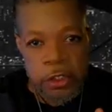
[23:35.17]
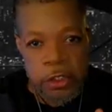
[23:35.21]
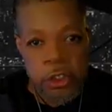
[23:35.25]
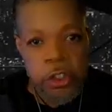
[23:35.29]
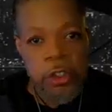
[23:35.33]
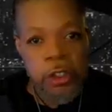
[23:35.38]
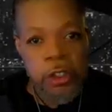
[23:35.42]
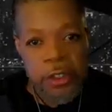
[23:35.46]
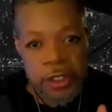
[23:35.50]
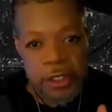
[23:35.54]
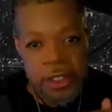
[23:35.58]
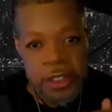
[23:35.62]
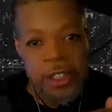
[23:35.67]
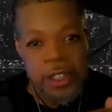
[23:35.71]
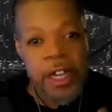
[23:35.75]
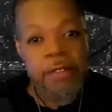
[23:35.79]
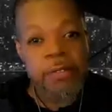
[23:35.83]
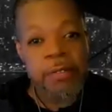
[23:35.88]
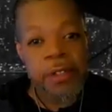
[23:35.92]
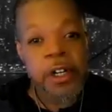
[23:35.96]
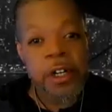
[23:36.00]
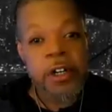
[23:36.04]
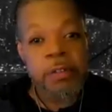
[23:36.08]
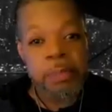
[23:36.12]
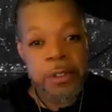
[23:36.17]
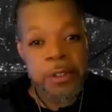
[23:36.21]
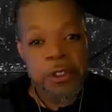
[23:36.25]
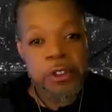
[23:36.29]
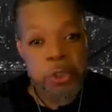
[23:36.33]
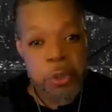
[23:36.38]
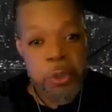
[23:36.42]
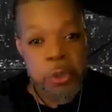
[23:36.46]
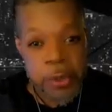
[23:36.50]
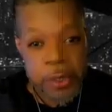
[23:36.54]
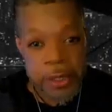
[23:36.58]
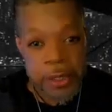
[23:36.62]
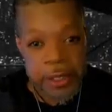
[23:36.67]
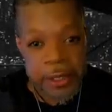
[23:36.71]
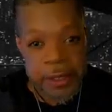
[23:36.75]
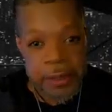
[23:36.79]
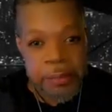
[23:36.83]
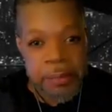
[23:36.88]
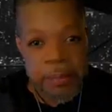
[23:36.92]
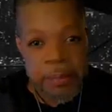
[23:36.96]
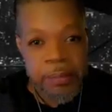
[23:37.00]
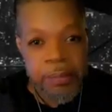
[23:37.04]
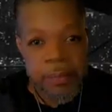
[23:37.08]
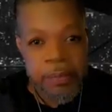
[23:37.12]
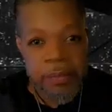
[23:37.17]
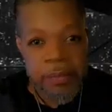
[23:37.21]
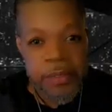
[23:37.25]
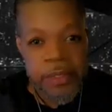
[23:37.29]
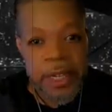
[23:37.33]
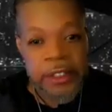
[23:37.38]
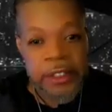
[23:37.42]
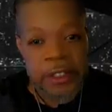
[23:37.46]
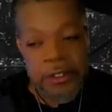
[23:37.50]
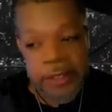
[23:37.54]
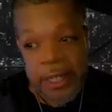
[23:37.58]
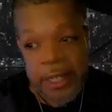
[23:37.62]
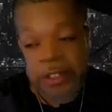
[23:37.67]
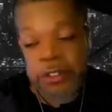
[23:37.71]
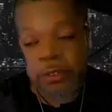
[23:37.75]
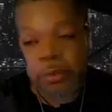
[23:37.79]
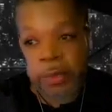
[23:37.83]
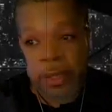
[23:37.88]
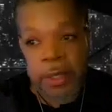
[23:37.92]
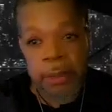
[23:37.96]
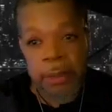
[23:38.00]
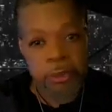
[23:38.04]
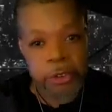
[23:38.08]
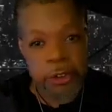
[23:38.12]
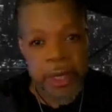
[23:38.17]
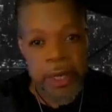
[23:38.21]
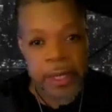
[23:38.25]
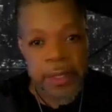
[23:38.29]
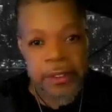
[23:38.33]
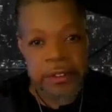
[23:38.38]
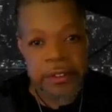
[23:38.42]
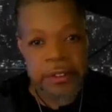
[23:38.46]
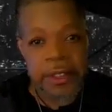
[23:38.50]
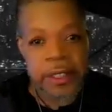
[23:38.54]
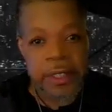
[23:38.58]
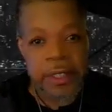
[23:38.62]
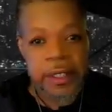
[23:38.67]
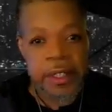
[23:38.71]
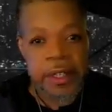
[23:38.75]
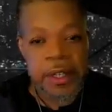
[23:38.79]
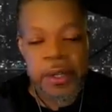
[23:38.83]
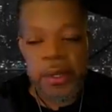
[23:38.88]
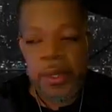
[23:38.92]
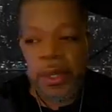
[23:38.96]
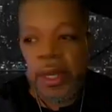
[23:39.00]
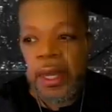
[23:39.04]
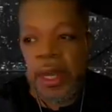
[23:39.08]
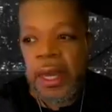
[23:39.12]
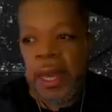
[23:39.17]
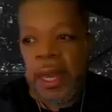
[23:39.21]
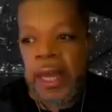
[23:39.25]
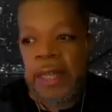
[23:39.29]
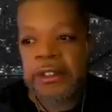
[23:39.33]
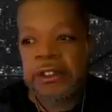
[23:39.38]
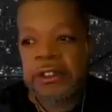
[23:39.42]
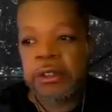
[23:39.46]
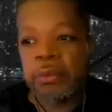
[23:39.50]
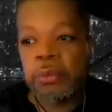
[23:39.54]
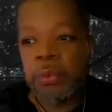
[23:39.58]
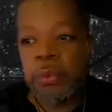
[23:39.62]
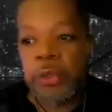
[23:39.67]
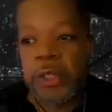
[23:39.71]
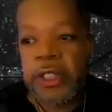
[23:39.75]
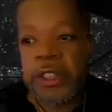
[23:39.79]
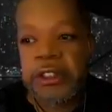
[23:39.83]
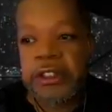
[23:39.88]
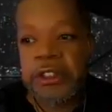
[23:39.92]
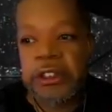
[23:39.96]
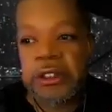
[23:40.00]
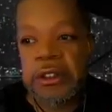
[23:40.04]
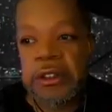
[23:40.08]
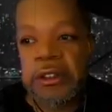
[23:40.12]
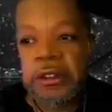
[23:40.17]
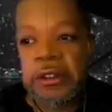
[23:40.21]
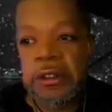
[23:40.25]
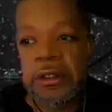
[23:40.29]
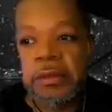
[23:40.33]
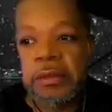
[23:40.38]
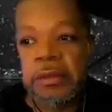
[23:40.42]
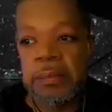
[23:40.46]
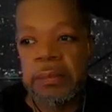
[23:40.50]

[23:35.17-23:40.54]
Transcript: the level of maturity. That's what I'm trying to say. Has it reached